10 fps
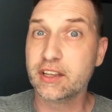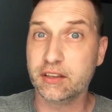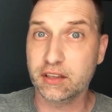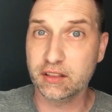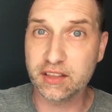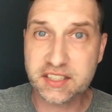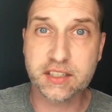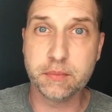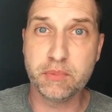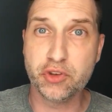You can
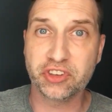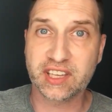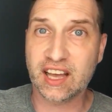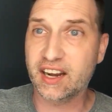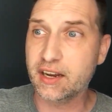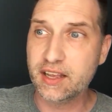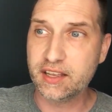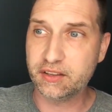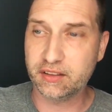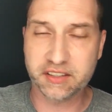listen to music on it.
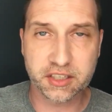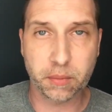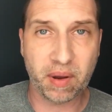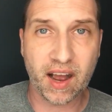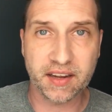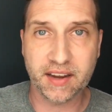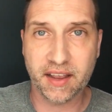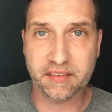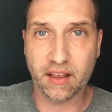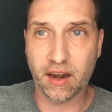You can listen to your
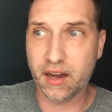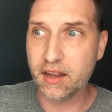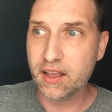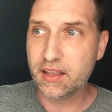podcasts on it.